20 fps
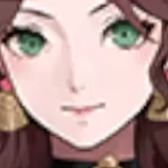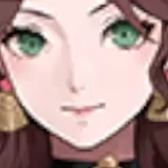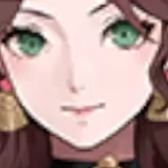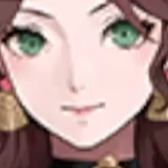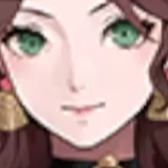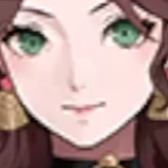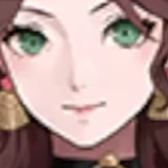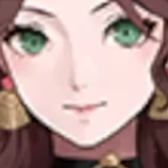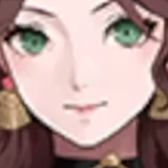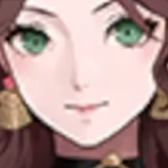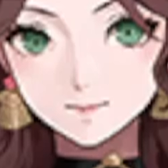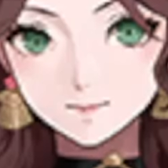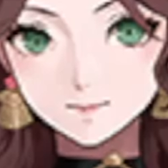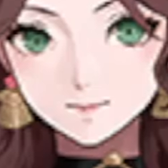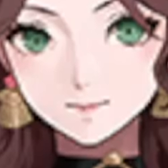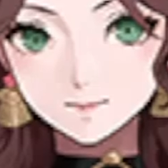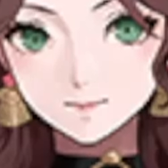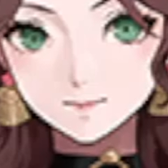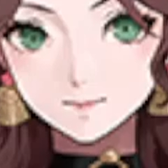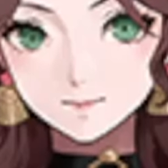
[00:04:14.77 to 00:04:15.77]

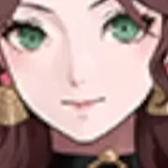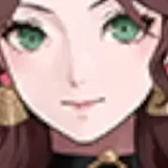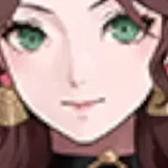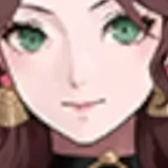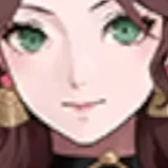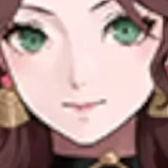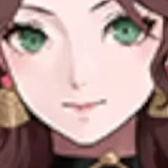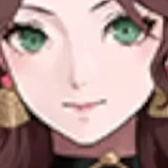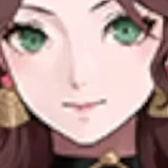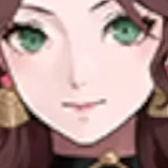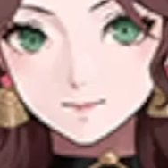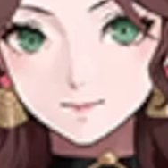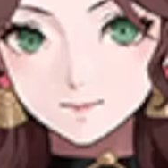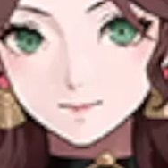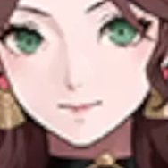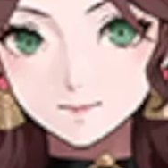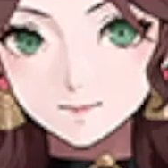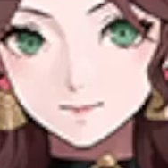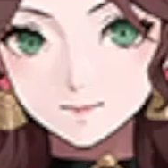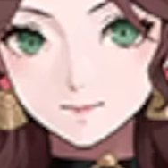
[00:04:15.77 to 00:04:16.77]

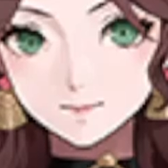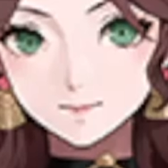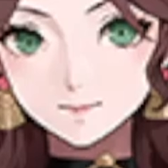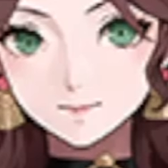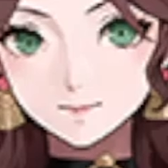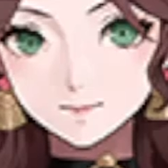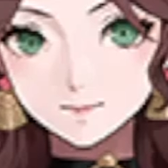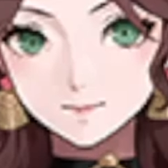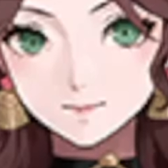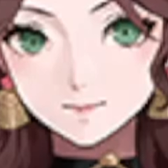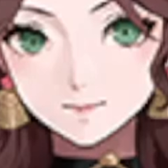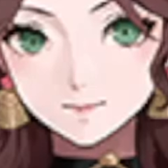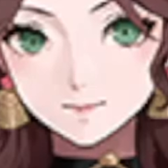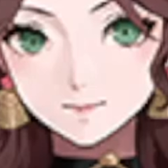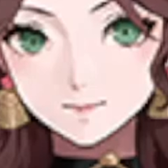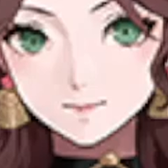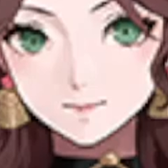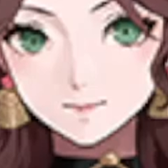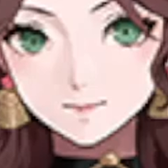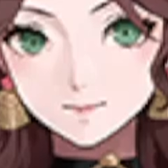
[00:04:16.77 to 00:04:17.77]

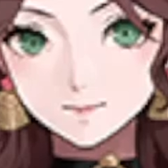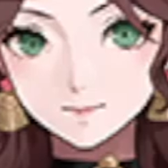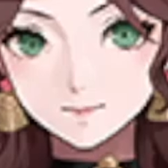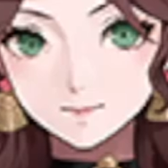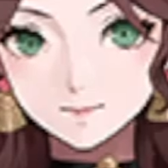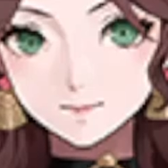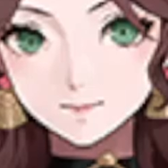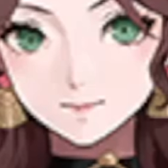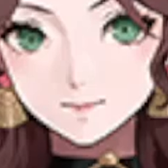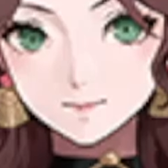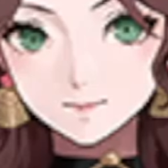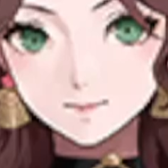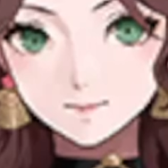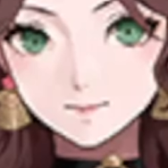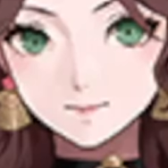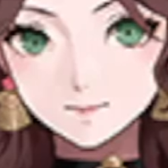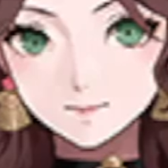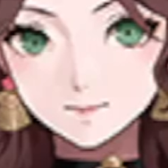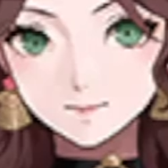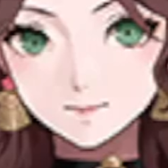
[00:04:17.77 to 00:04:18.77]

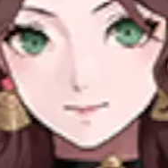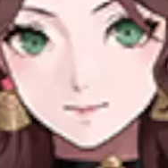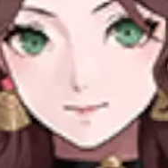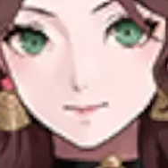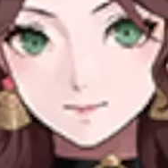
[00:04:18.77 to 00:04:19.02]
[no speech]